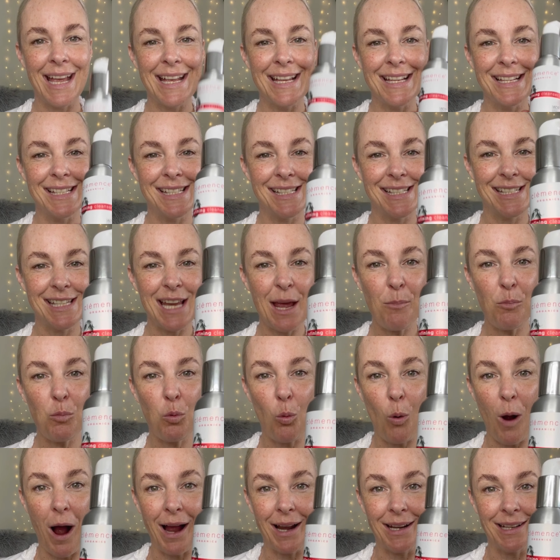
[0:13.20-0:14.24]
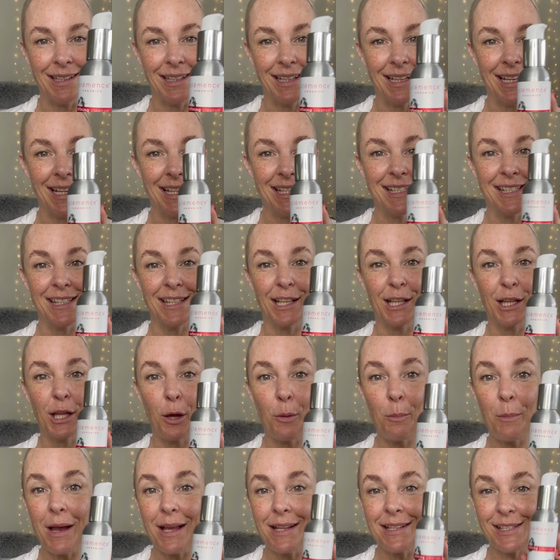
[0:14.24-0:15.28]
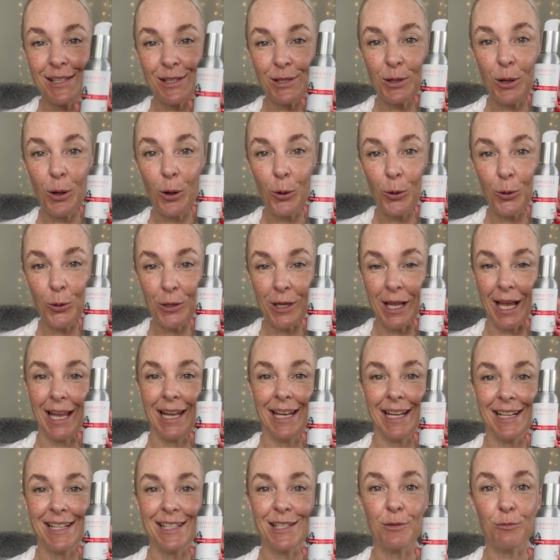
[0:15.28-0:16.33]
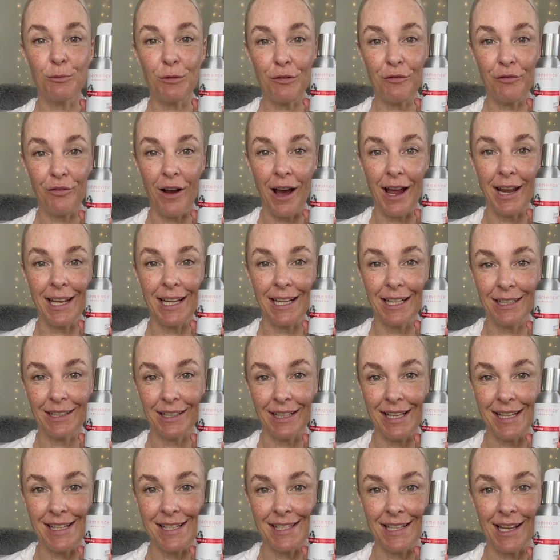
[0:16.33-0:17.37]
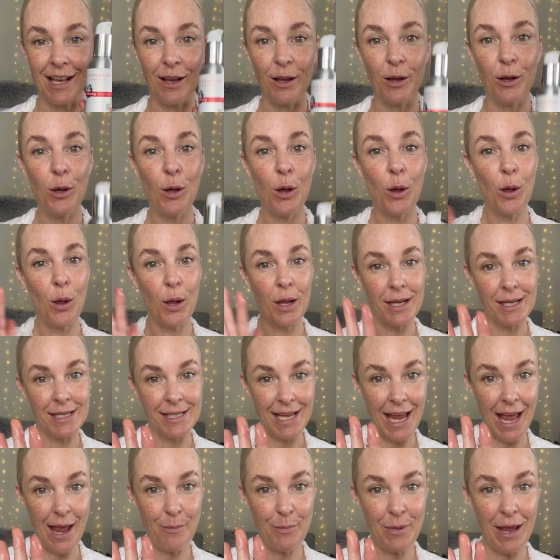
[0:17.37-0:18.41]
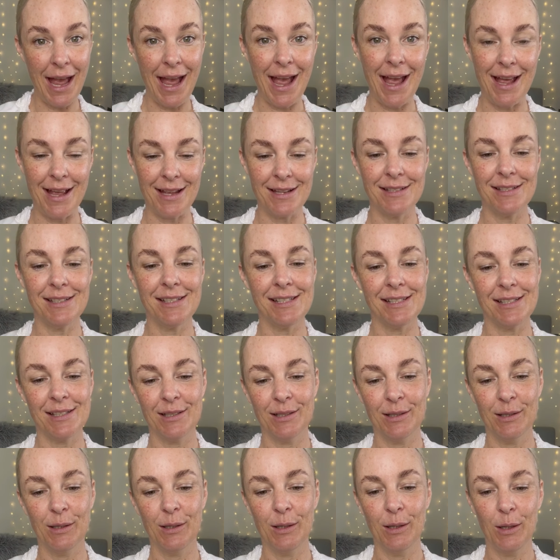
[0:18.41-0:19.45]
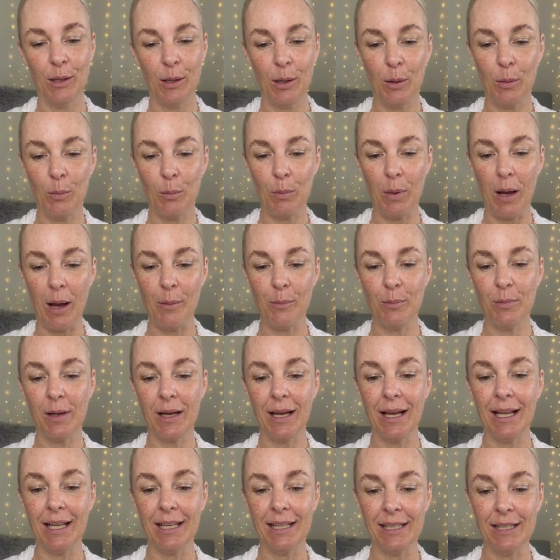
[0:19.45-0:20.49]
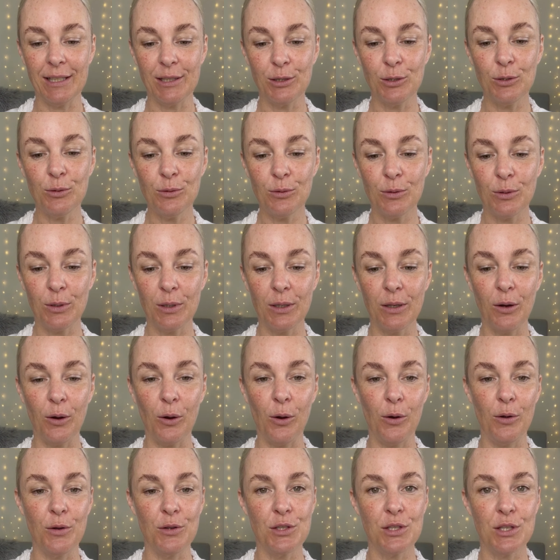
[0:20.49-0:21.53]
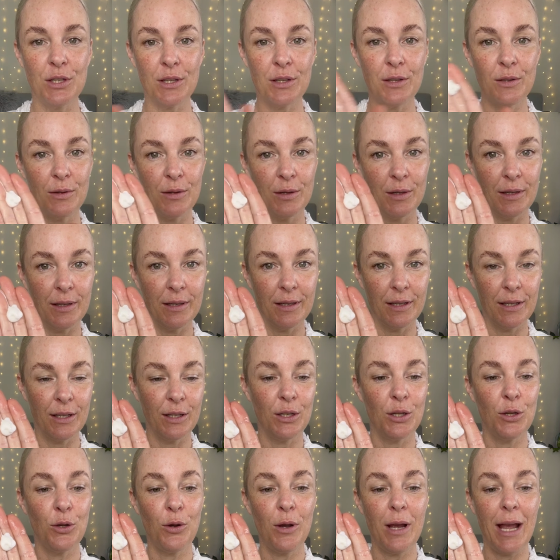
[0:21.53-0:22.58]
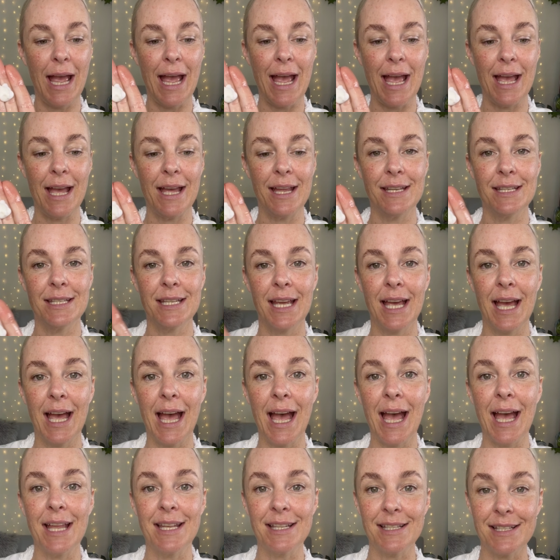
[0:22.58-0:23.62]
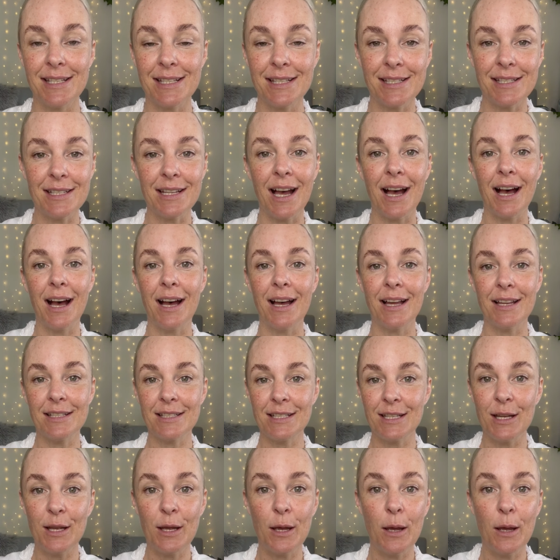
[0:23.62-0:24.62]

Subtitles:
Step one is the Clemence Organics Refining Cleanser. Damp hands, pump a little onto your hand and start